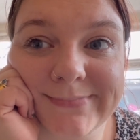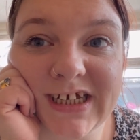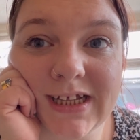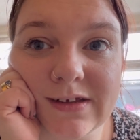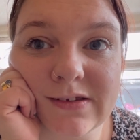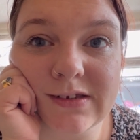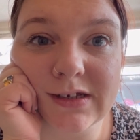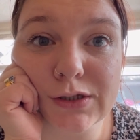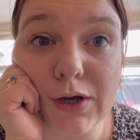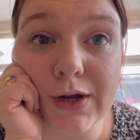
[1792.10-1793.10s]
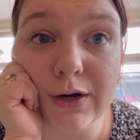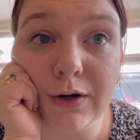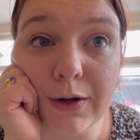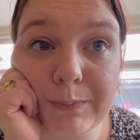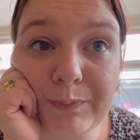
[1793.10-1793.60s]
That's exciting, I
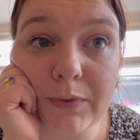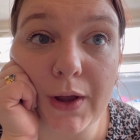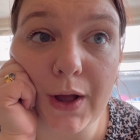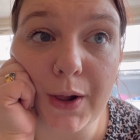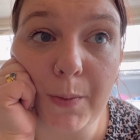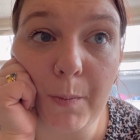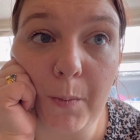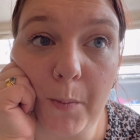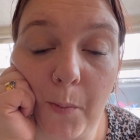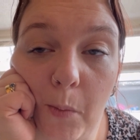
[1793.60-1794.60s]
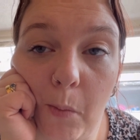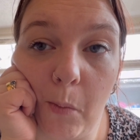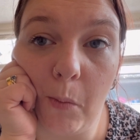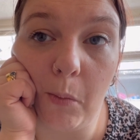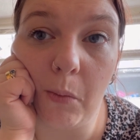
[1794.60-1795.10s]
know. Um,
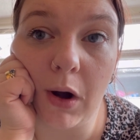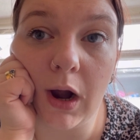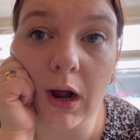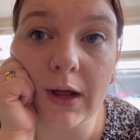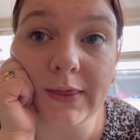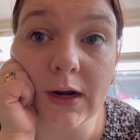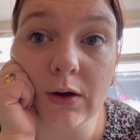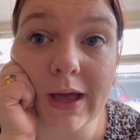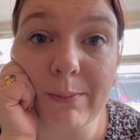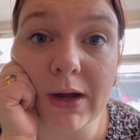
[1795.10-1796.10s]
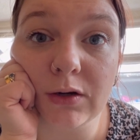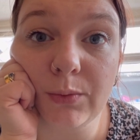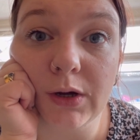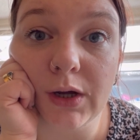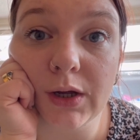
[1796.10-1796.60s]
and then I'll get back to
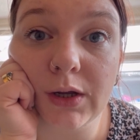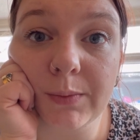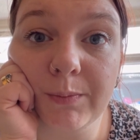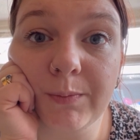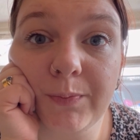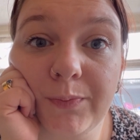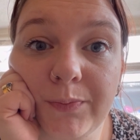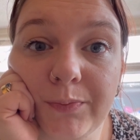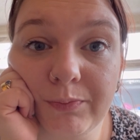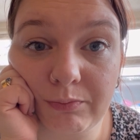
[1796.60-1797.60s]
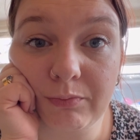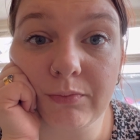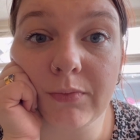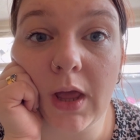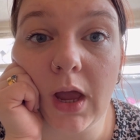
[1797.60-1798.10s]
work.
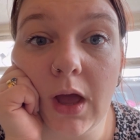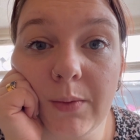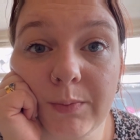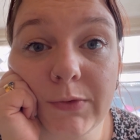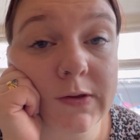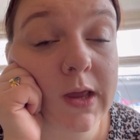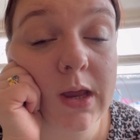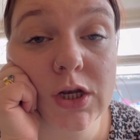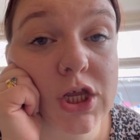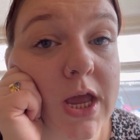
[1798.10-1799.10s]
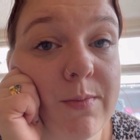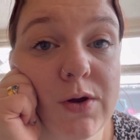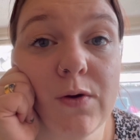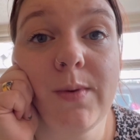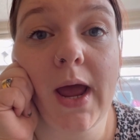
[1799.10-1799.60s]
There you go, just, keep, just keeping
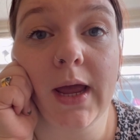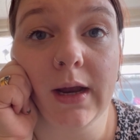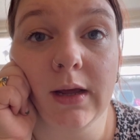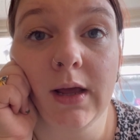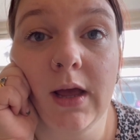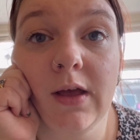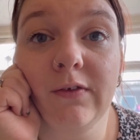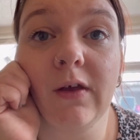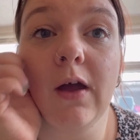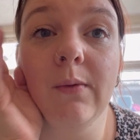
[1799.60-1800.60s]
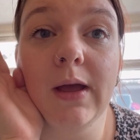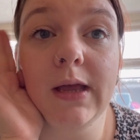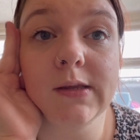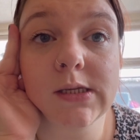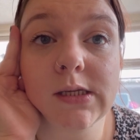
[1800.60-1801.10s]
you updated. So
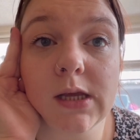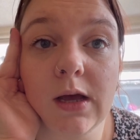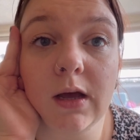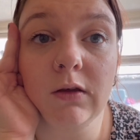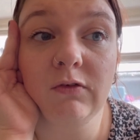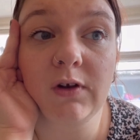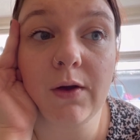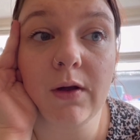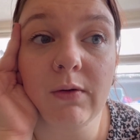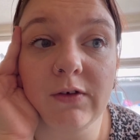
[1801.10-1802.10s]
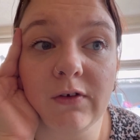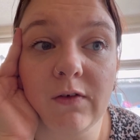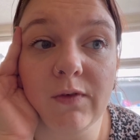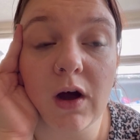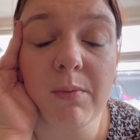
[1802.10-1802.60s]
it's uh, slow going so
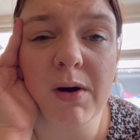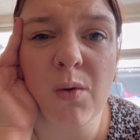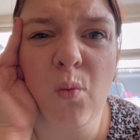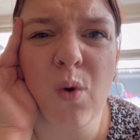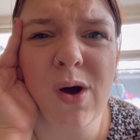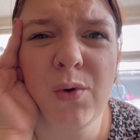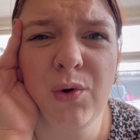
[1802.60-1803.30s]
far, but I'm well